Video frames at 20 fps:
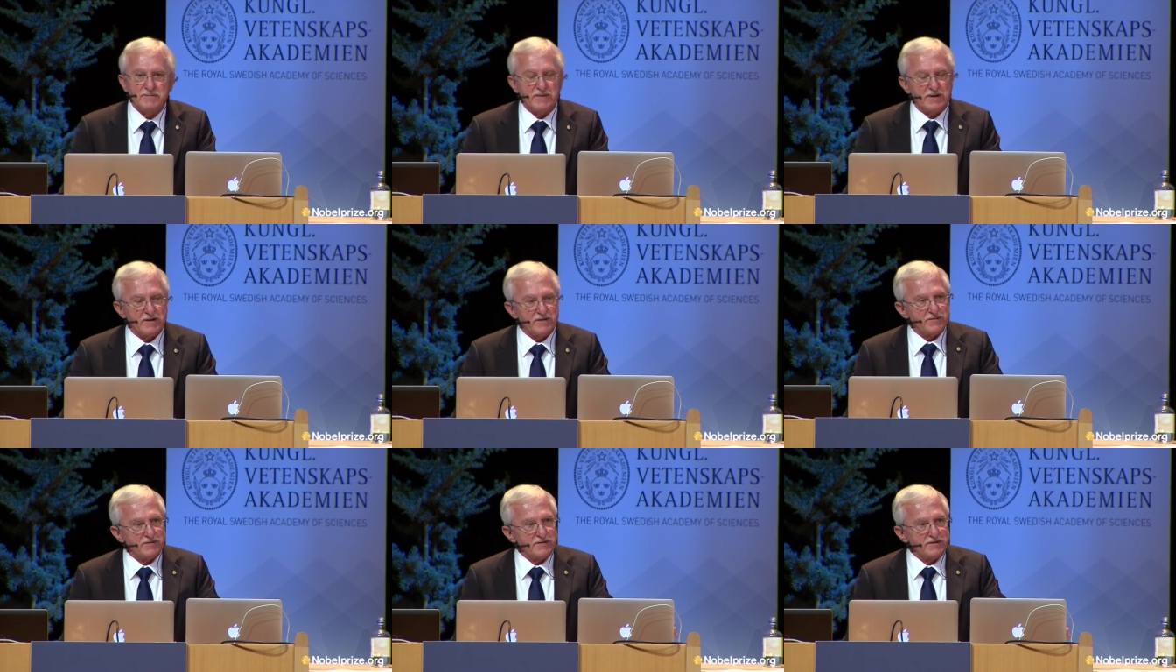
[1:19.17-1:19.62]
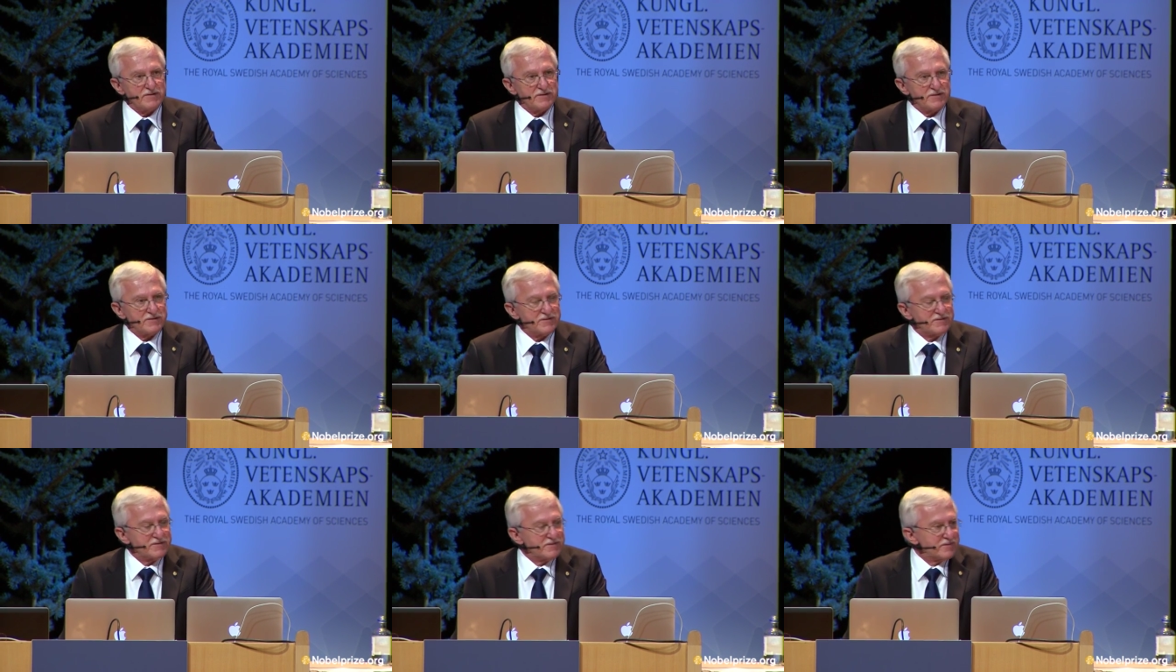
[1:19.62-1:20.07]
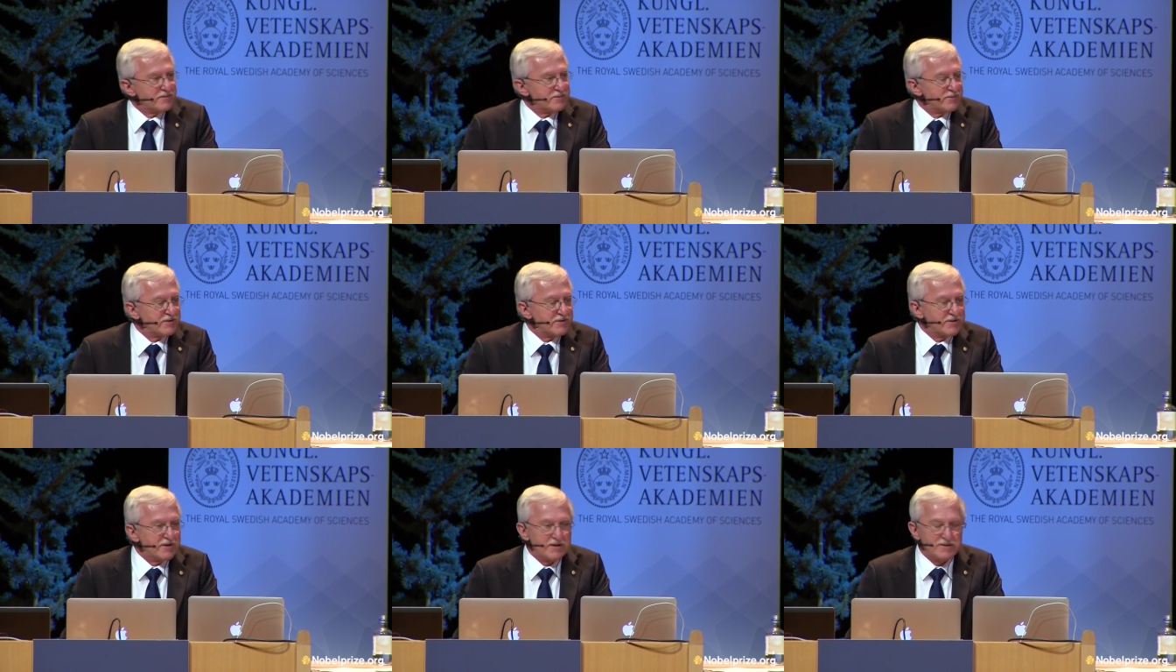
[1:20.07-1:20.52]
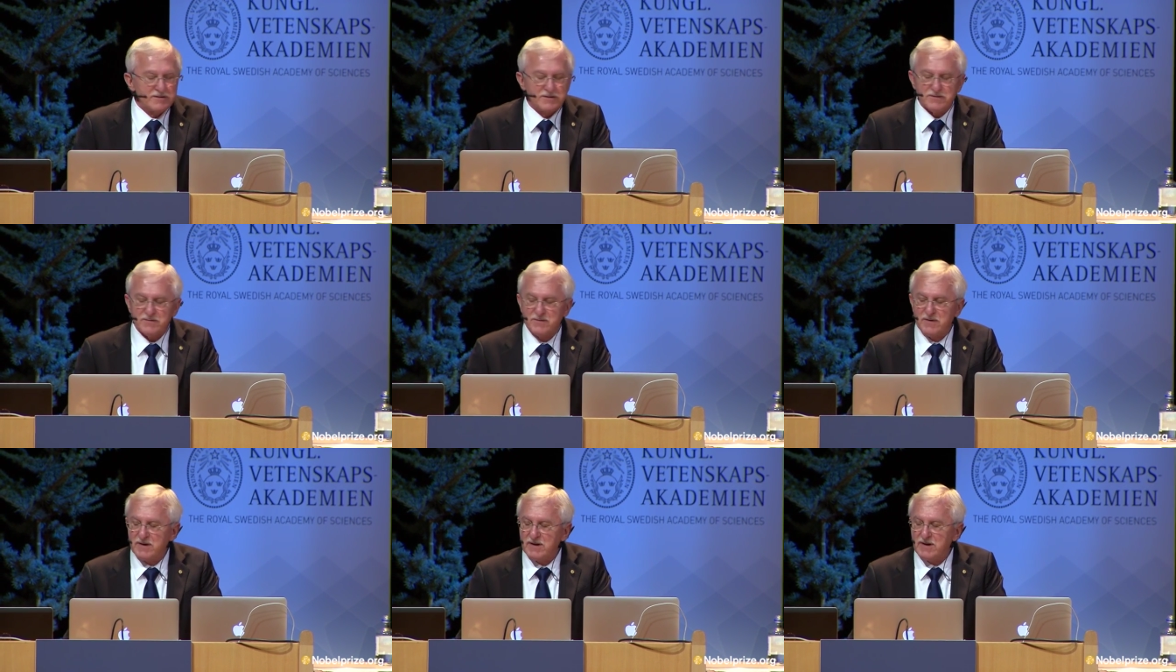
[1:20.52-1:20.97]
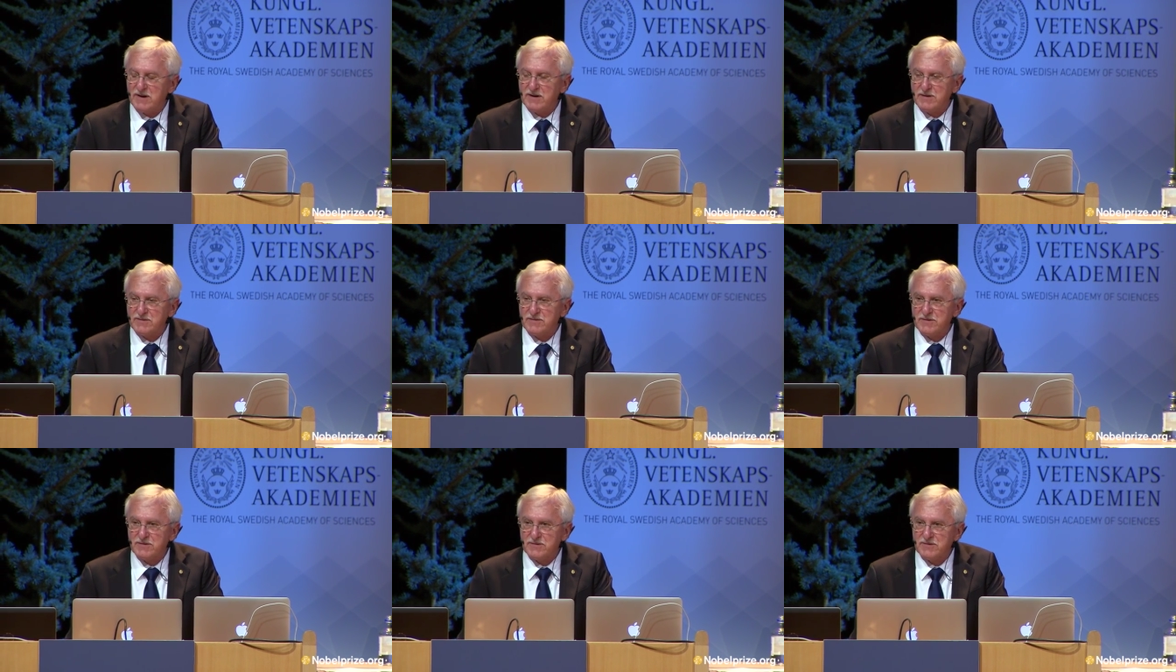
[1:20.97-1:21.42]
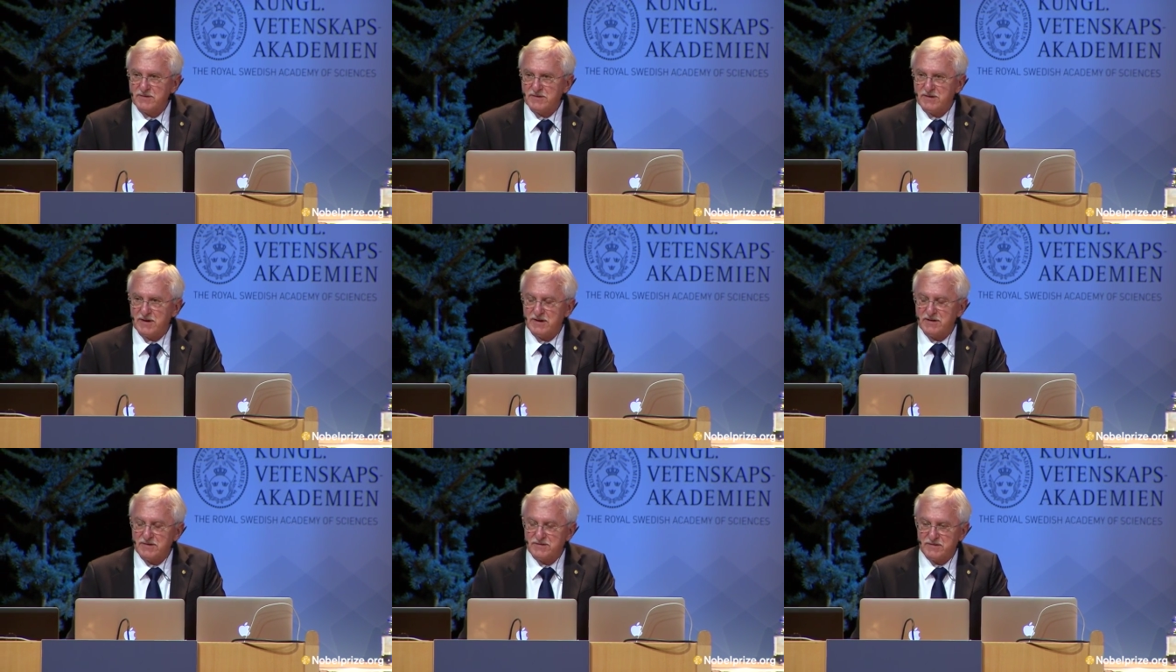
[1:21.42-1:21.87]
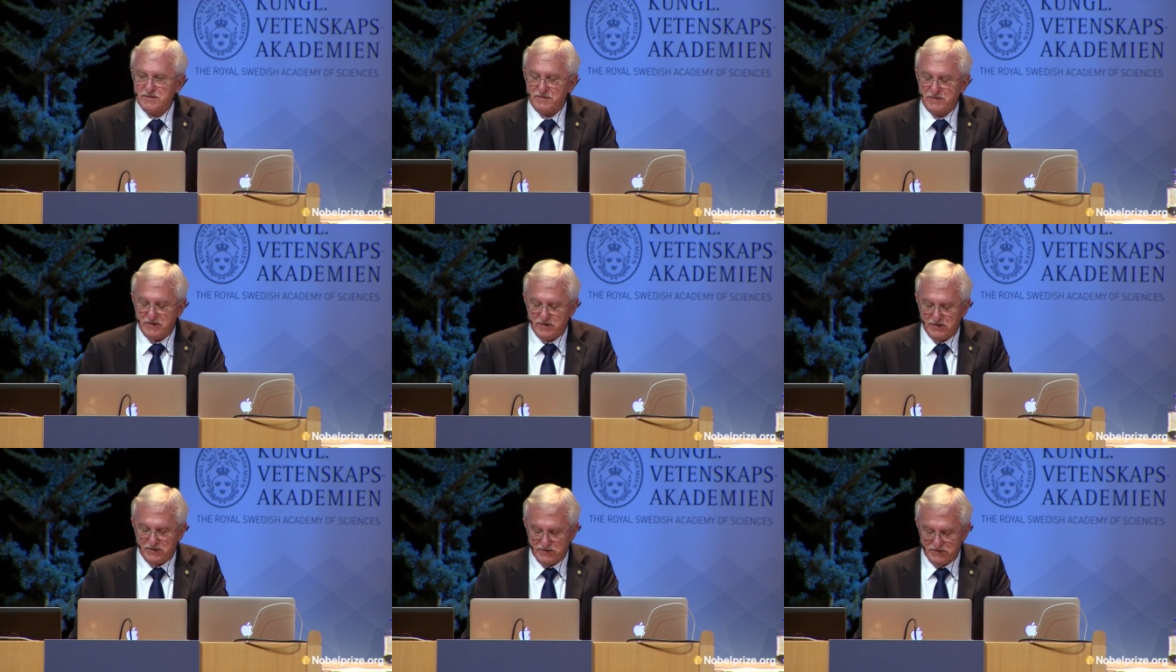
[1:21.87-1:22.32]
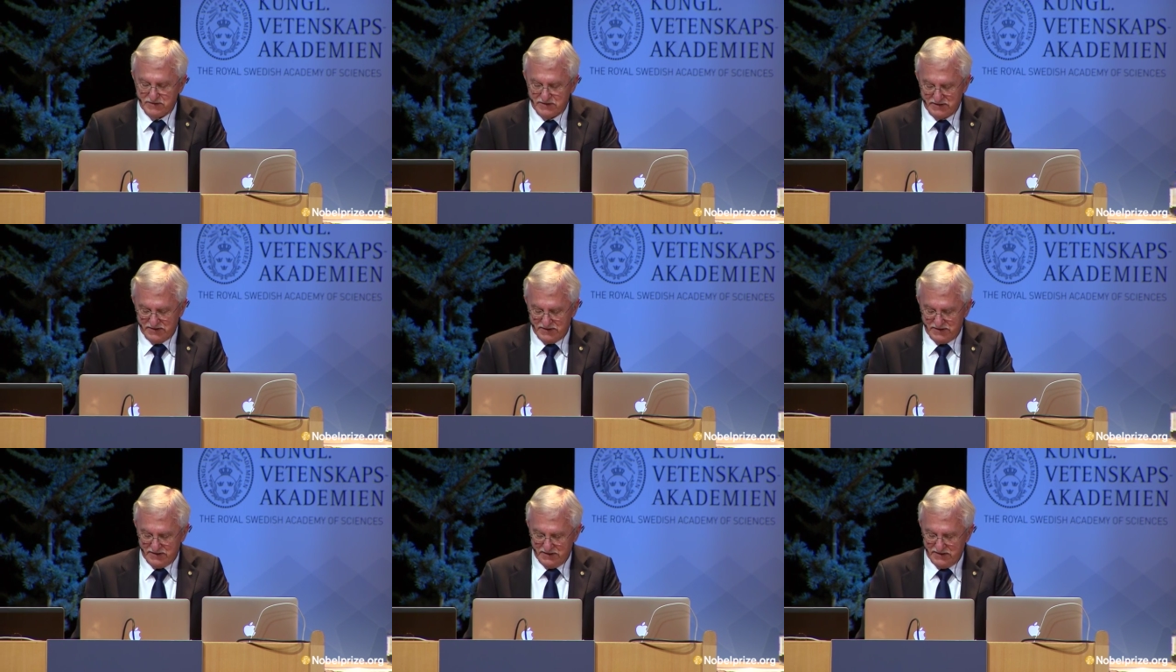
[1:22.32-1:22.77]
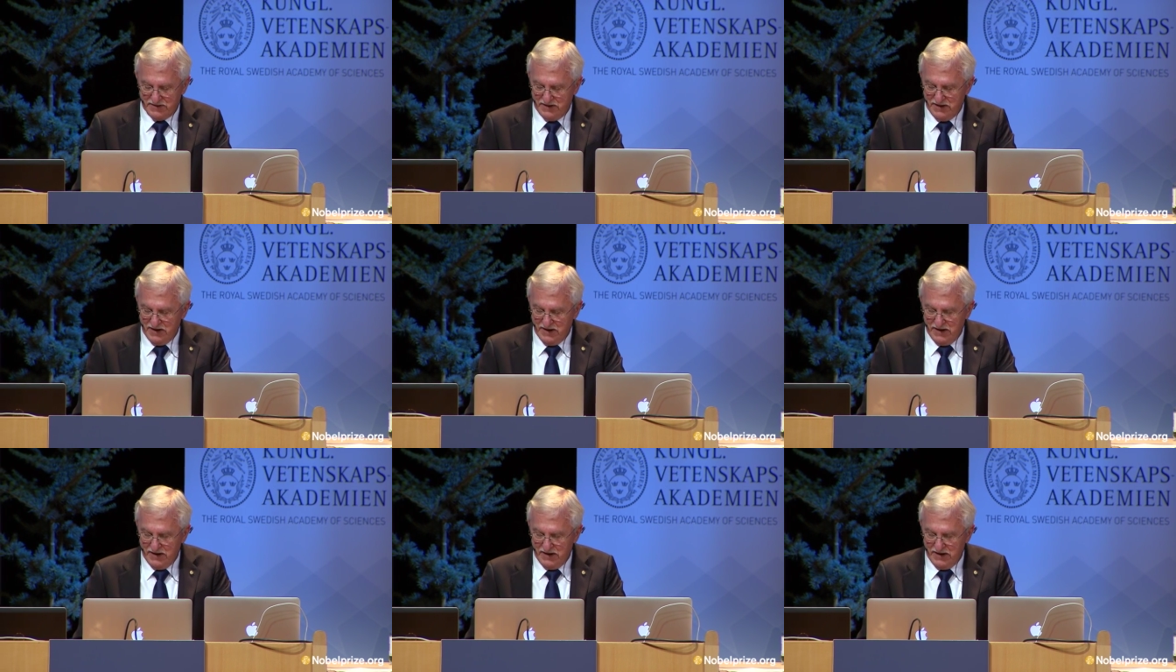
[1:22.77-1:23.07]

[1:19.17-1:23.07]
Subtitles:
increases the mutation rate 100 to 1,000-fold, and the